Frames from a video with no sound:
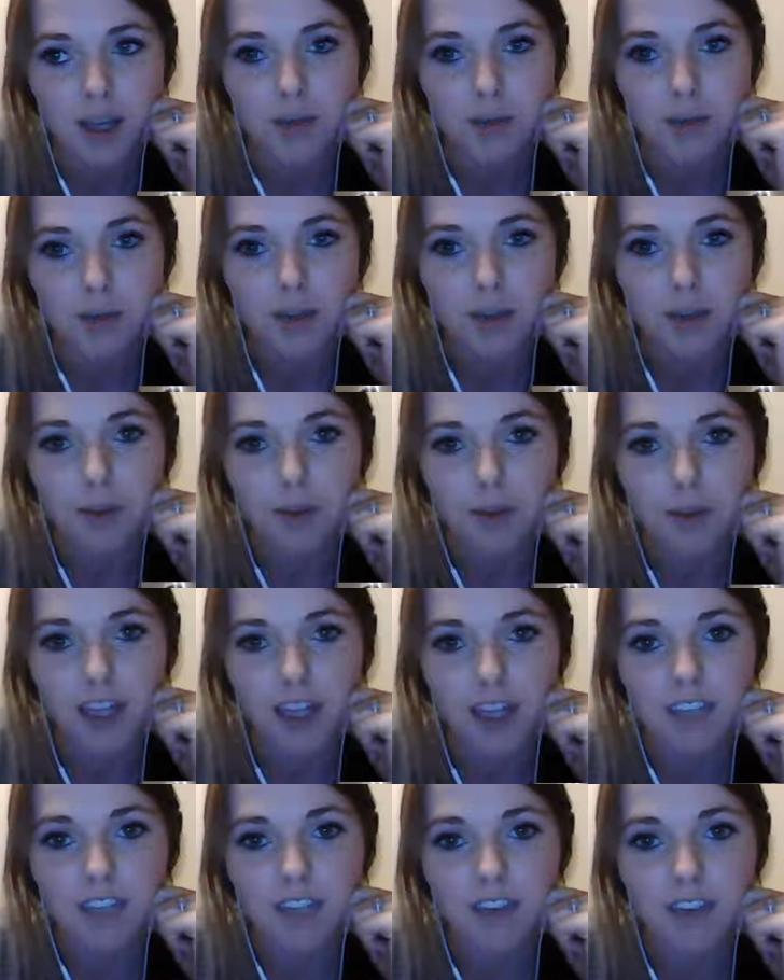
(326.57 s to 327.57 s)
Both the
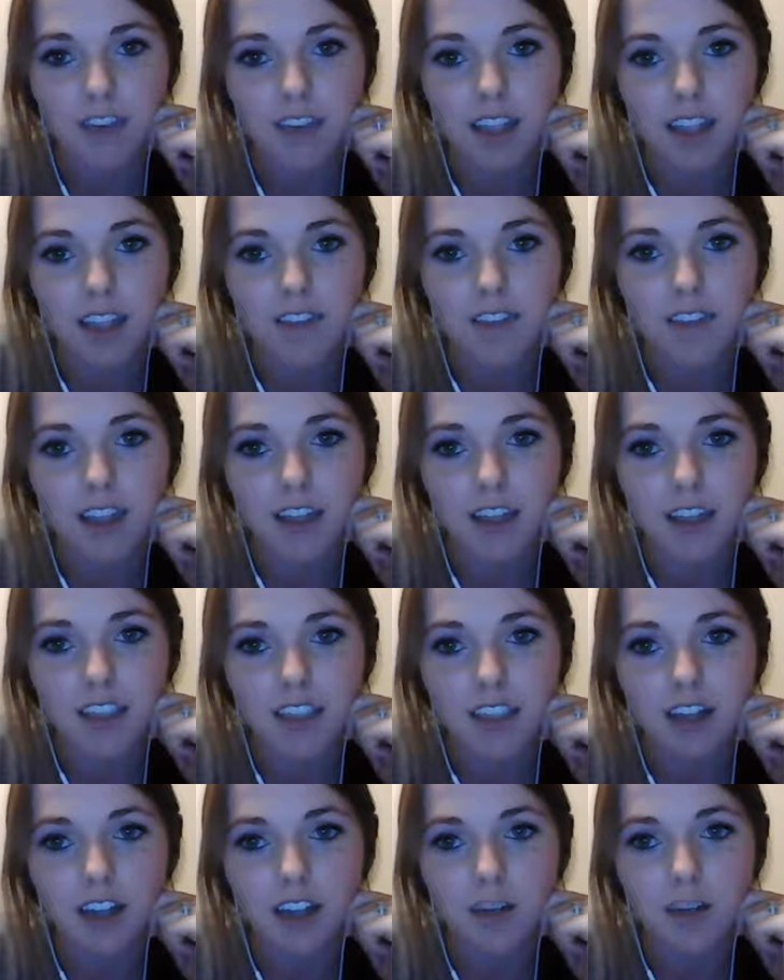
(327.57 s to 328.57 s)
plaintiff and defendant
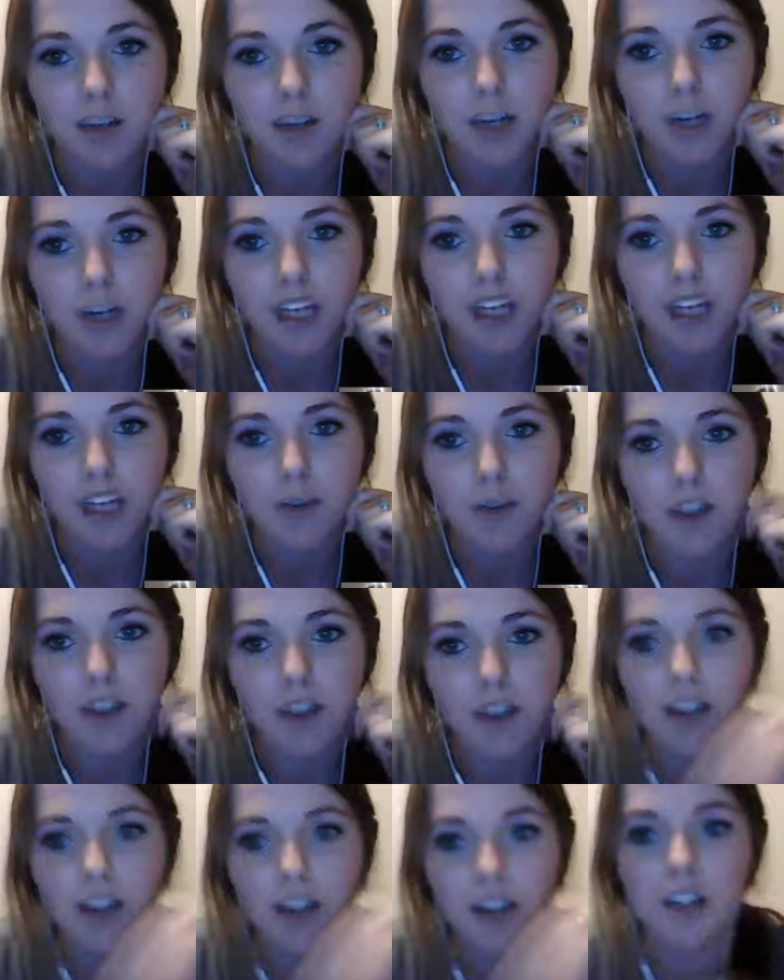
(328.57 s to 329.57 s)
started working with
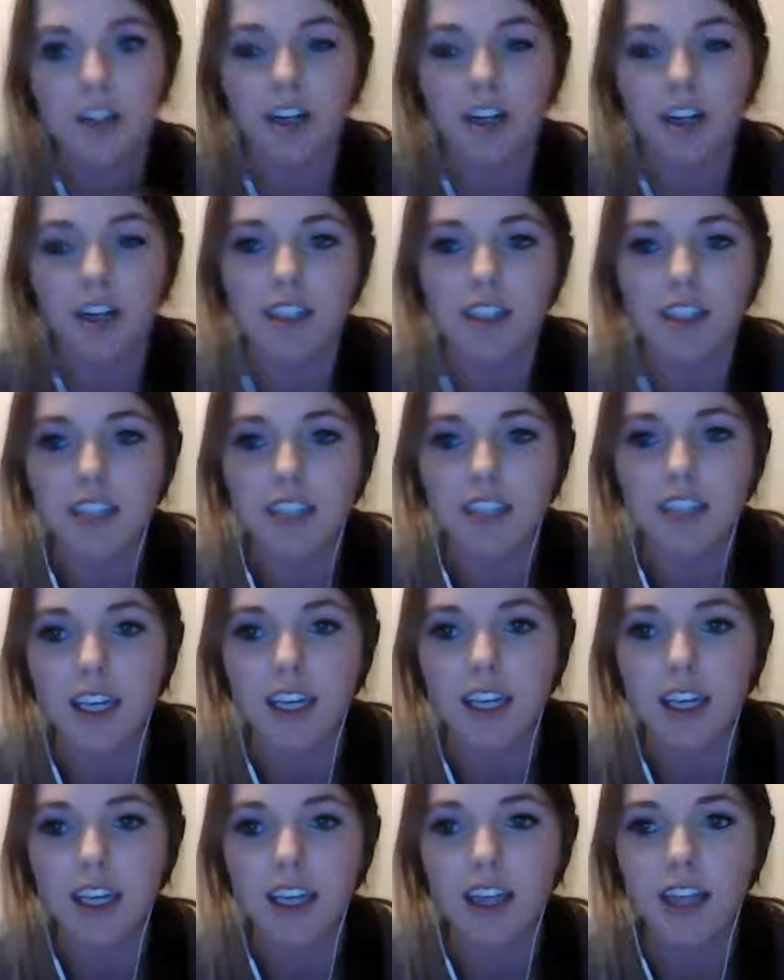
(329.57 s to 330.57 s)
their attorneys to
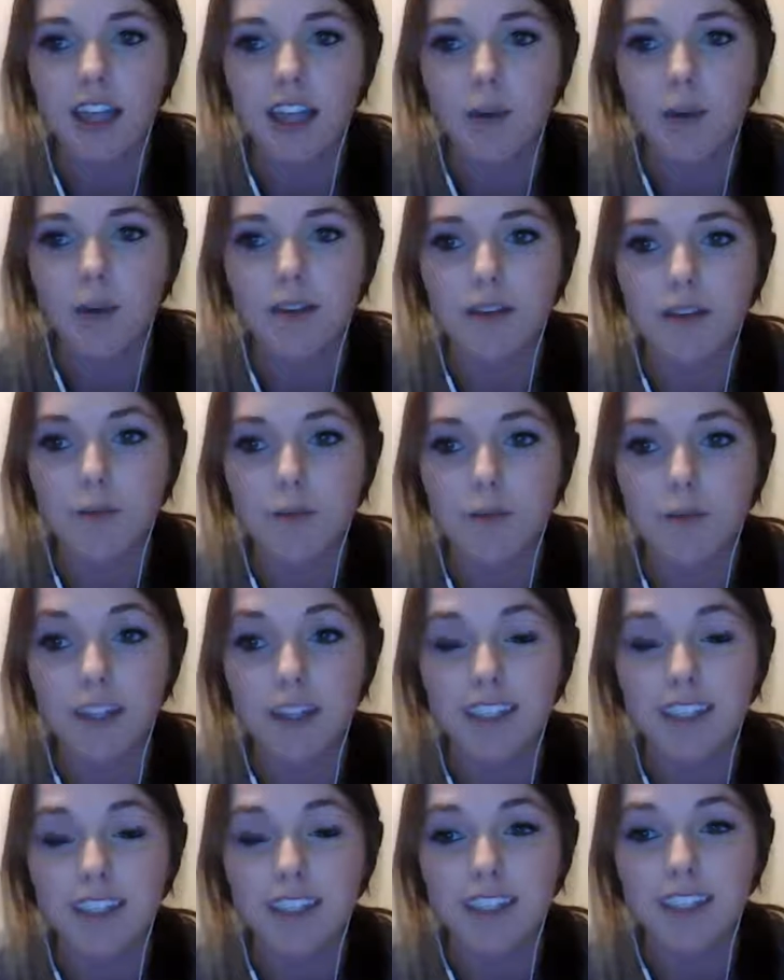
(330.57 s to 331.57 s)
get any
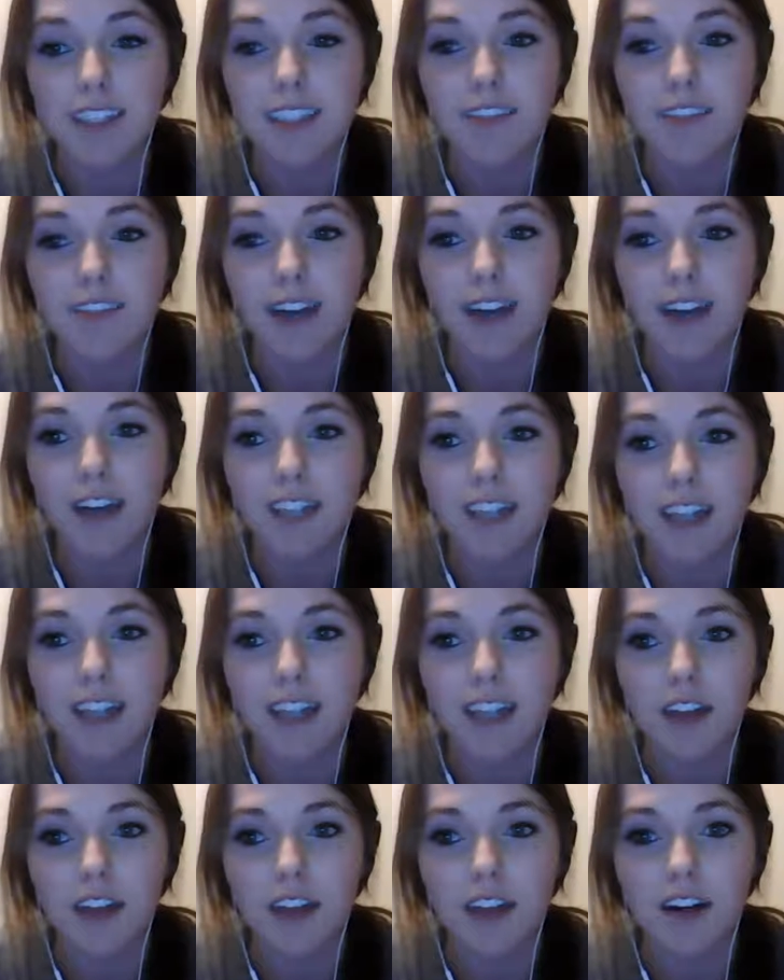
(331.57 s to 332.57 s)
witnesses and facts
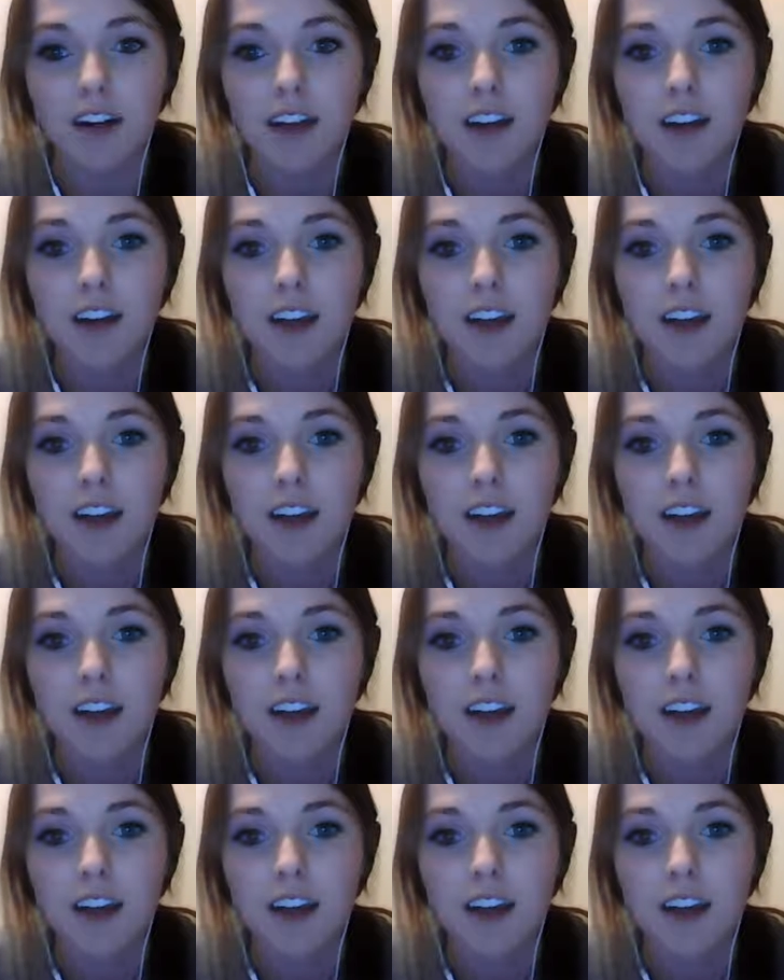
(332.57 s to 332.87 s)
together.